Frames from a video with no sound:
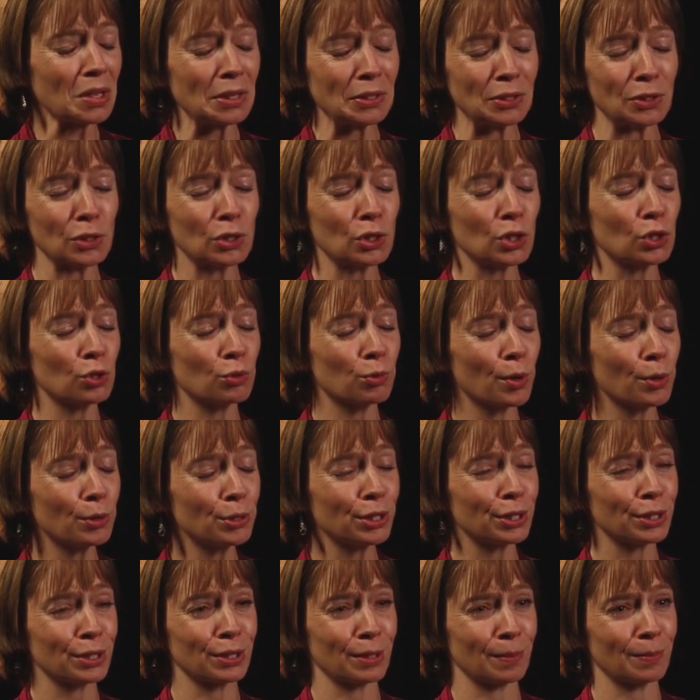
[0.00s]
just
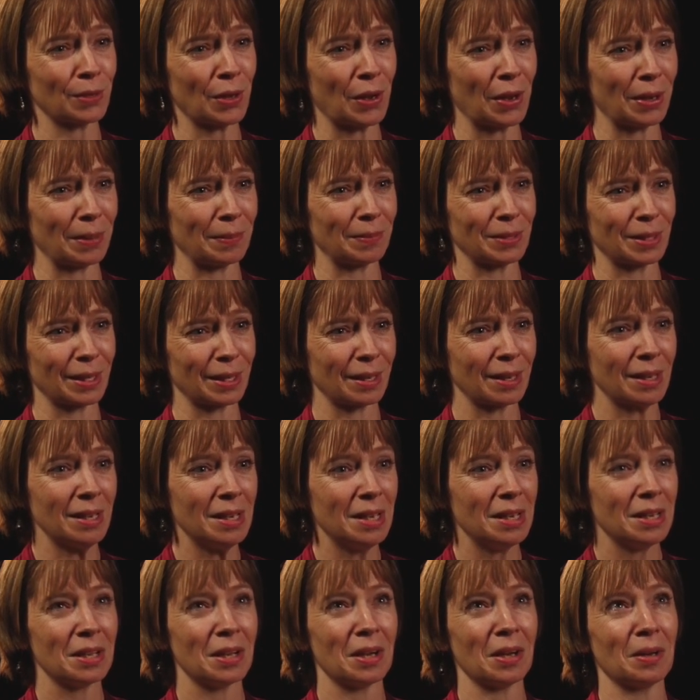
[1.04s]
atrocious sometimes, like
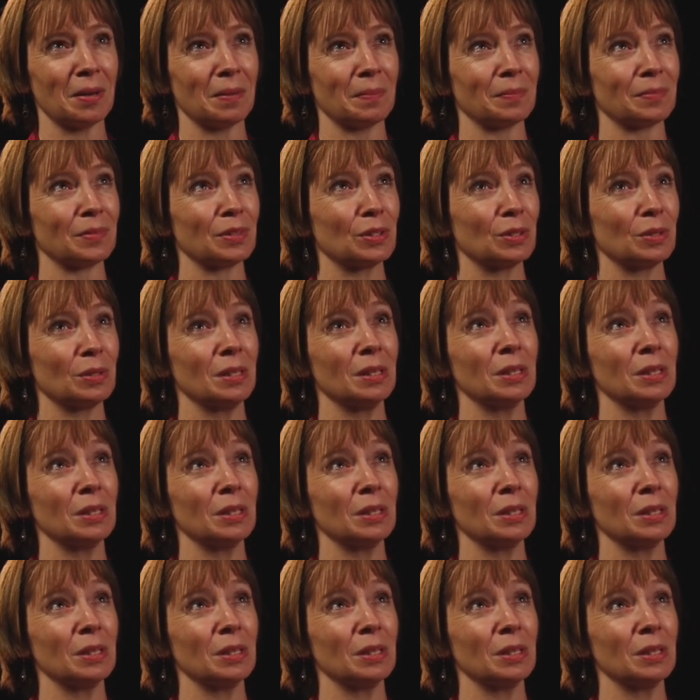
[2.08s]
um,